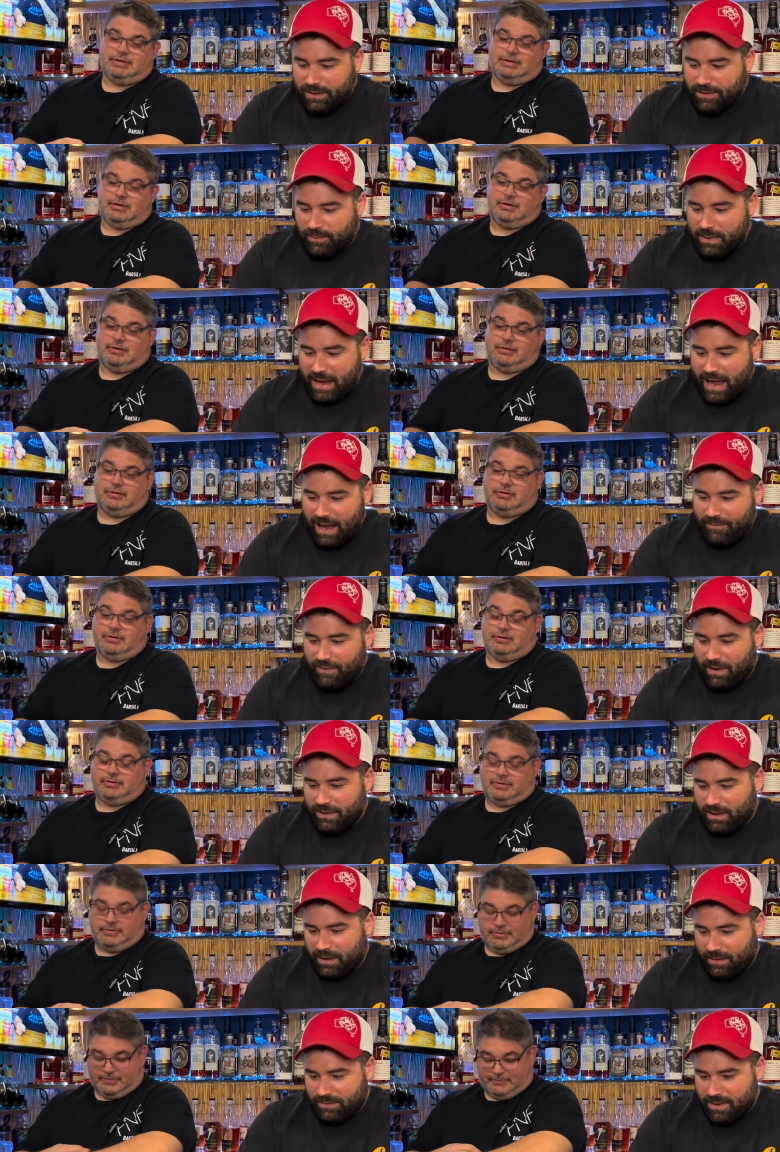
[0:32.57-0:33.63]
Speaker 1: we have on
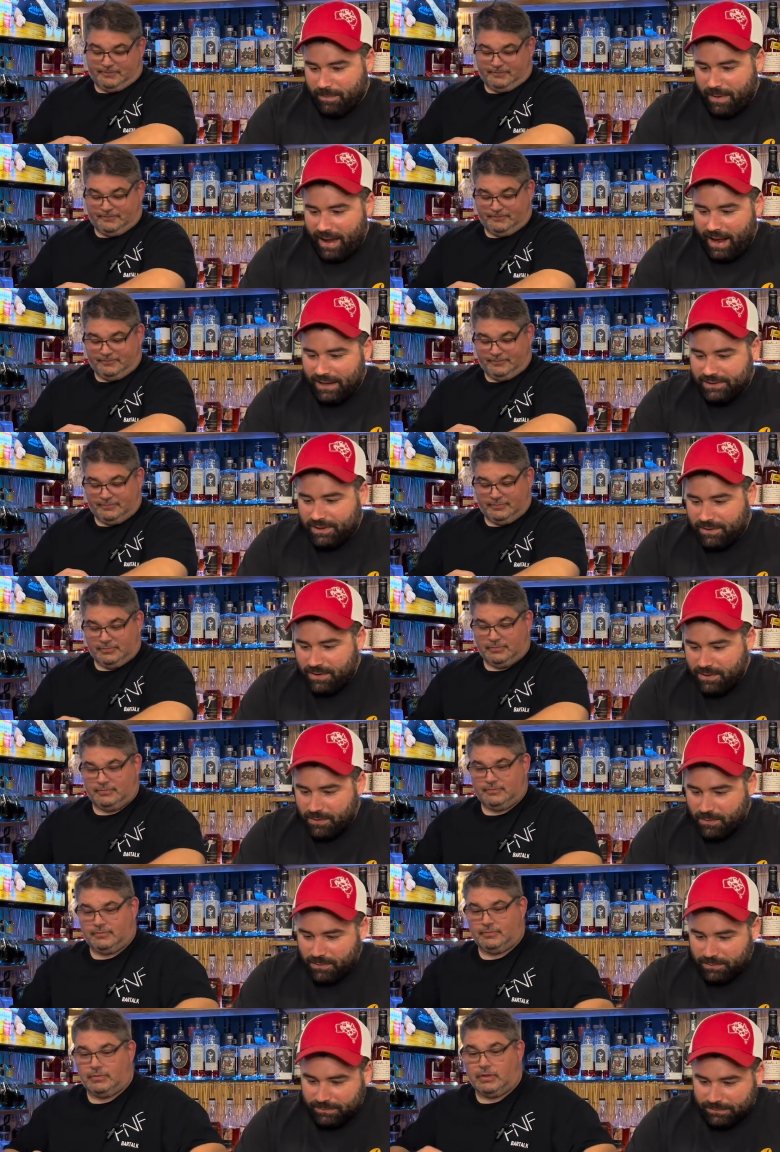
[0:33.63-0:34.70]
the, the bats to
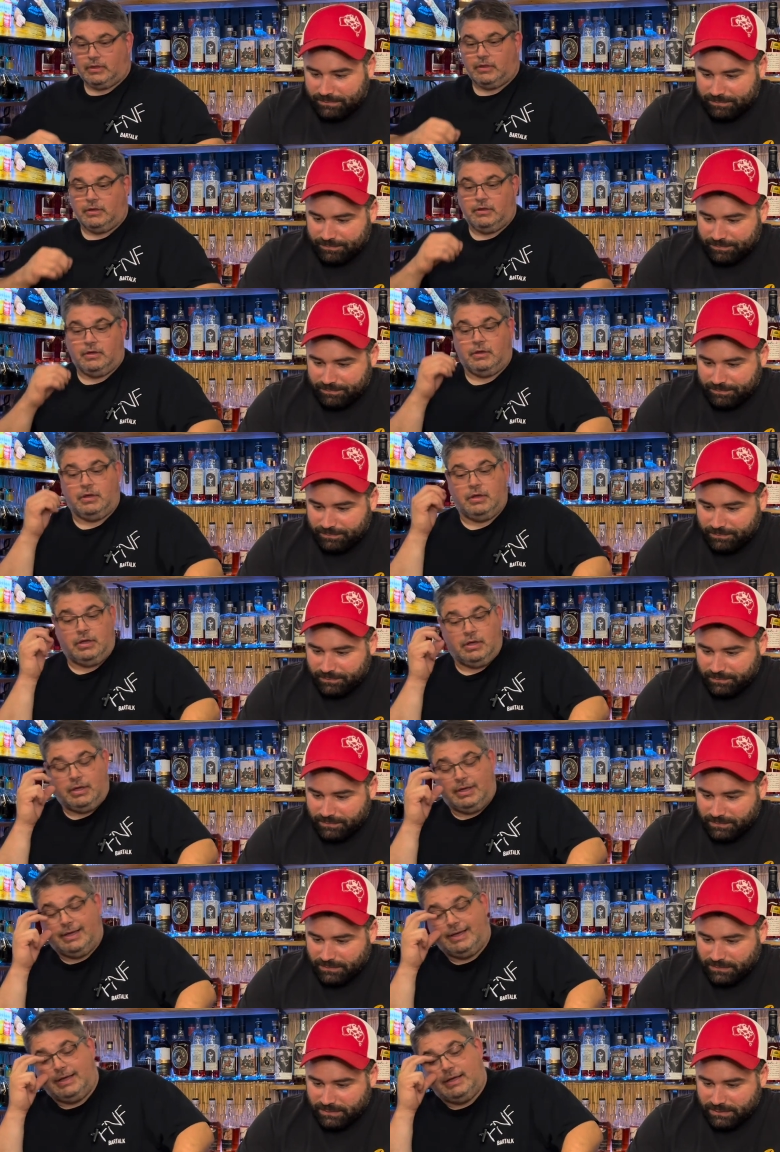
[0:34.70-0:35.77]
do.
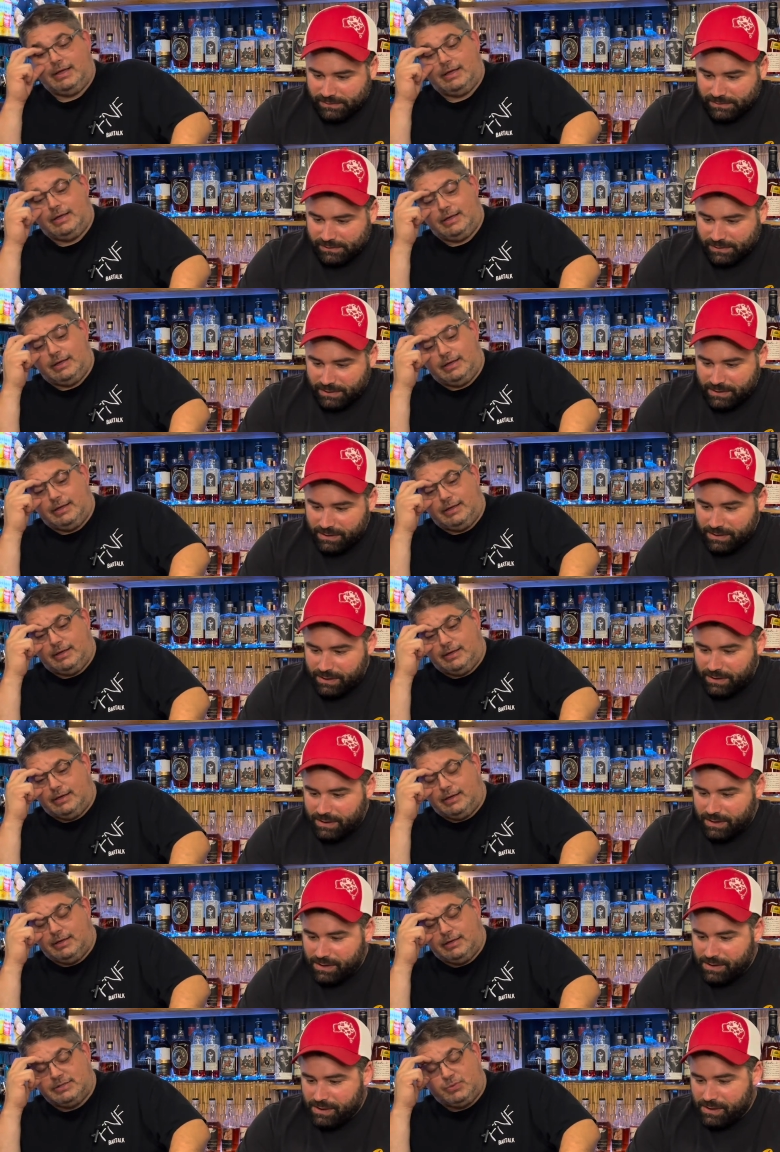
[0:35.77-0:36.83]
Speaker 2: Uh,
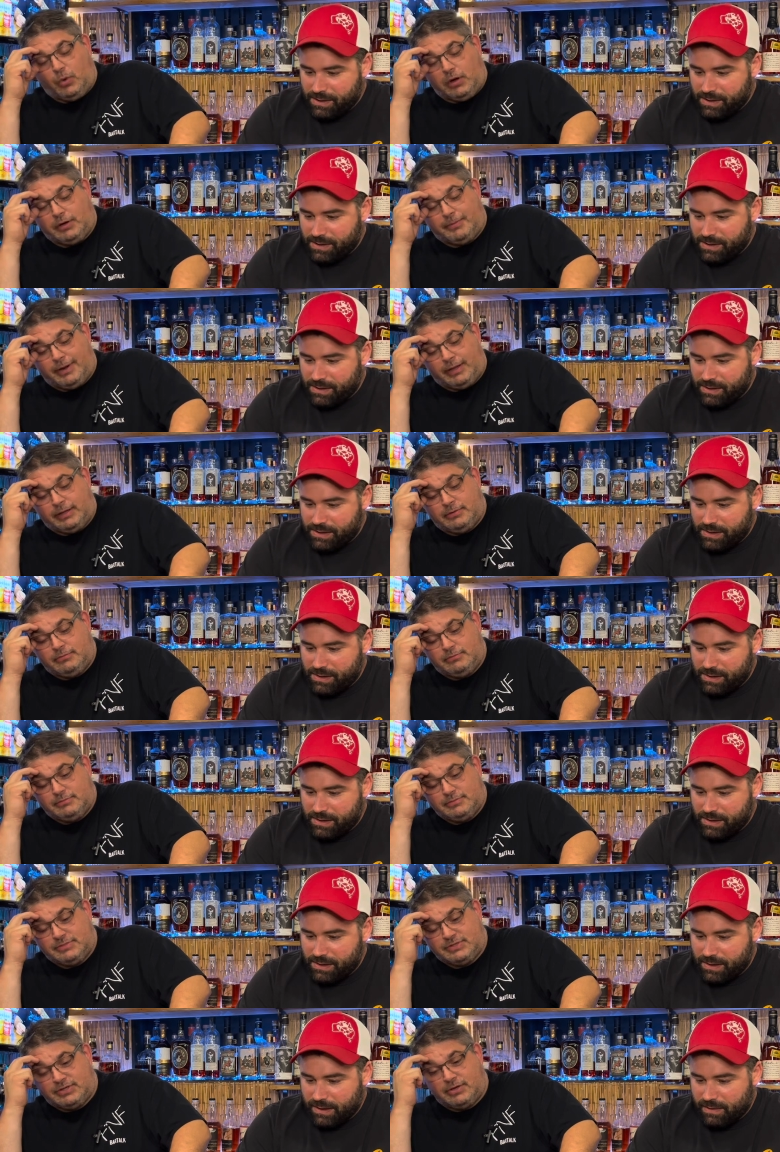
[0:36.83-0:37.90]
it's watermelon.
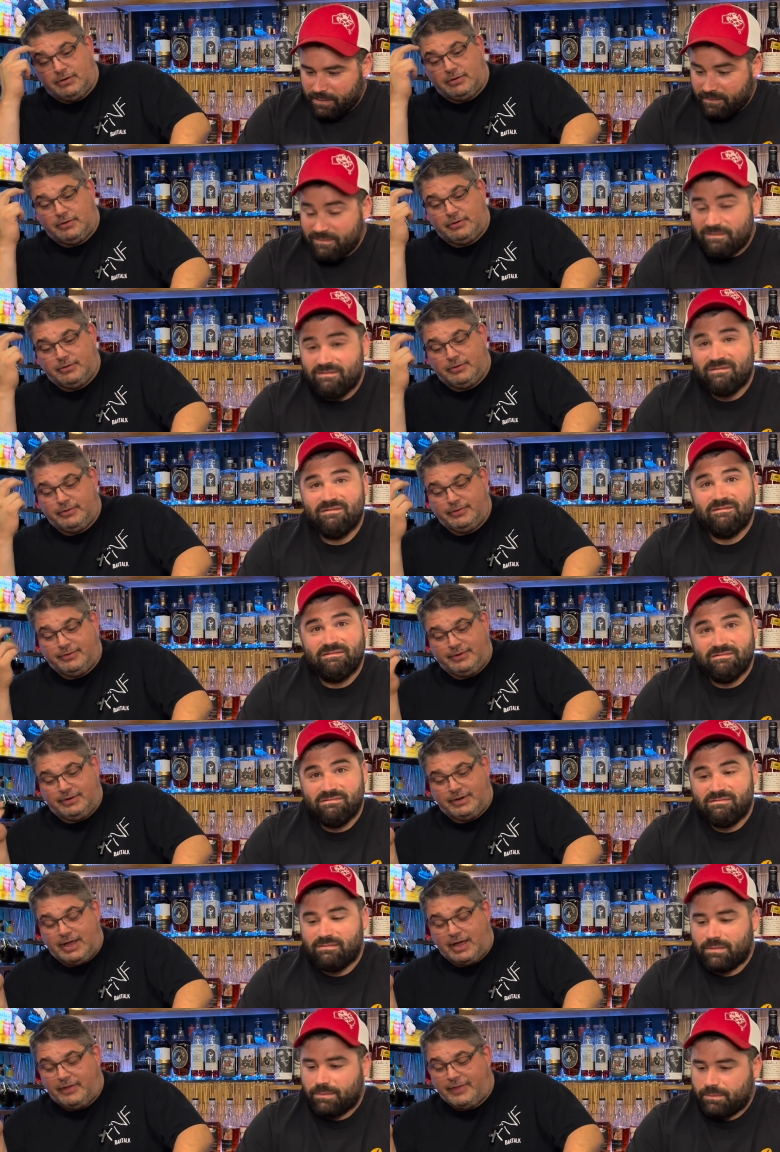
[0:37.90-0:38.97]
So you
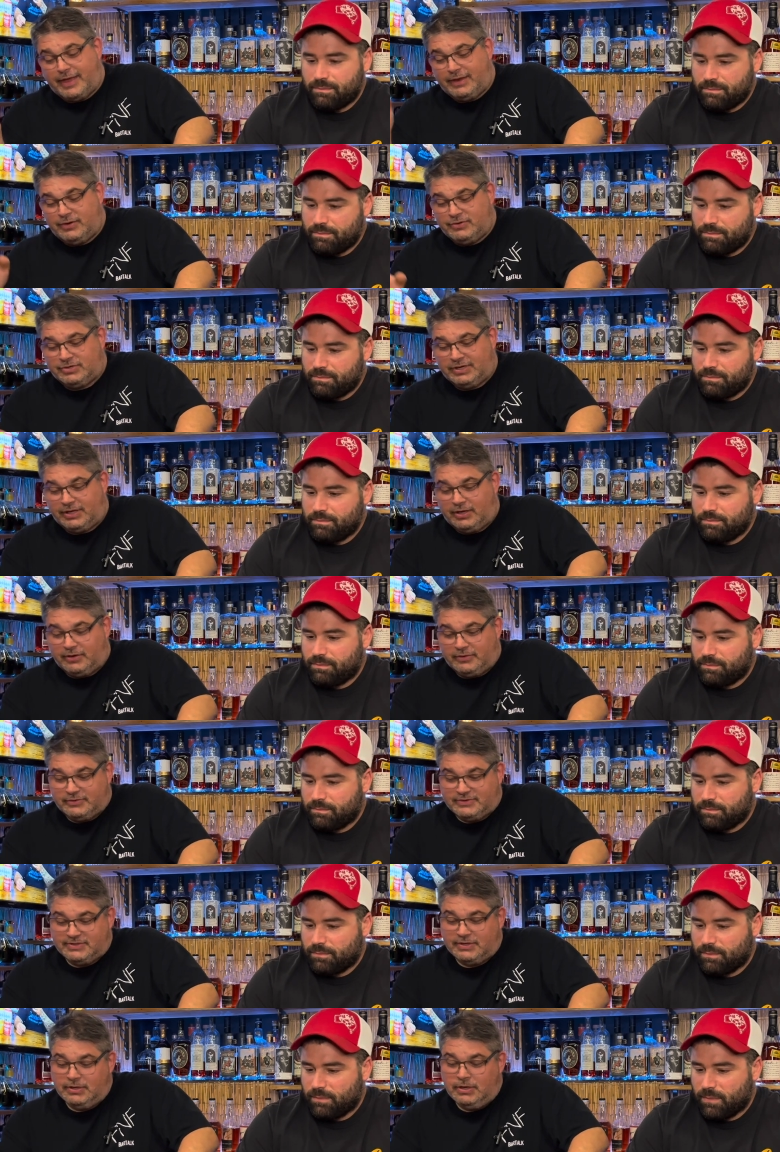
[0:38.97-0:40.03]
know how that usually
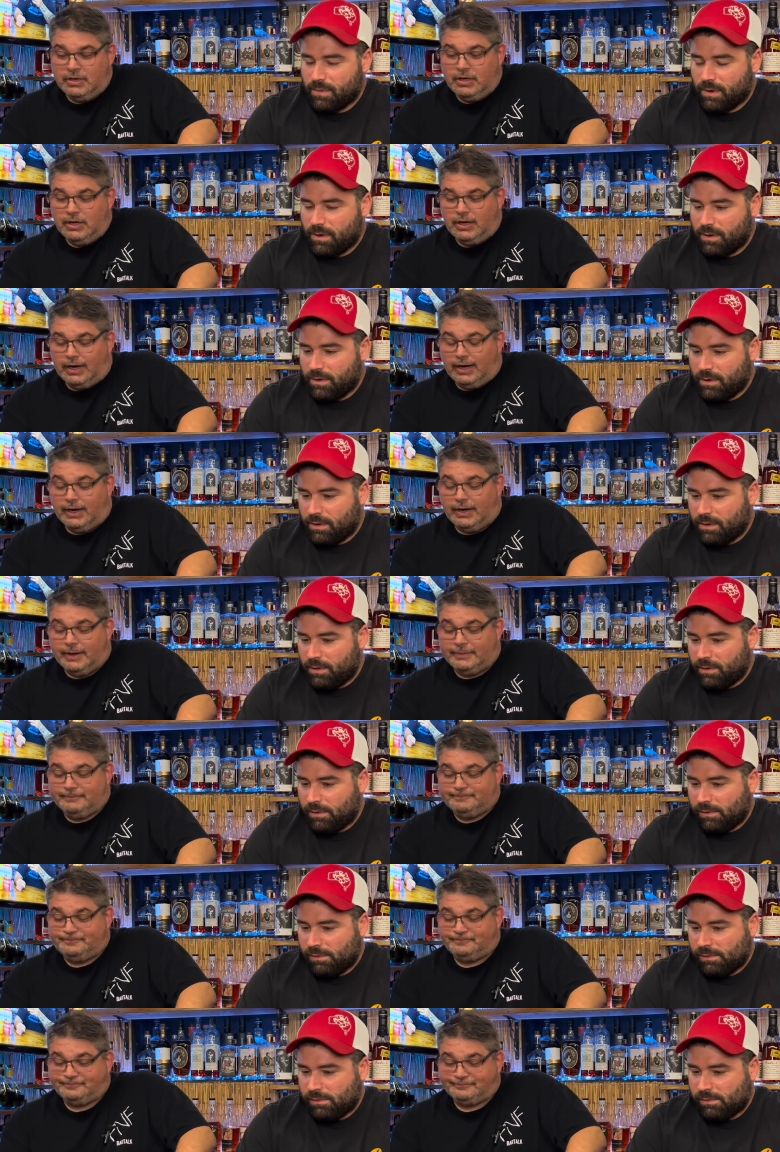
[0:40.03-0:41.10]
goes. Um,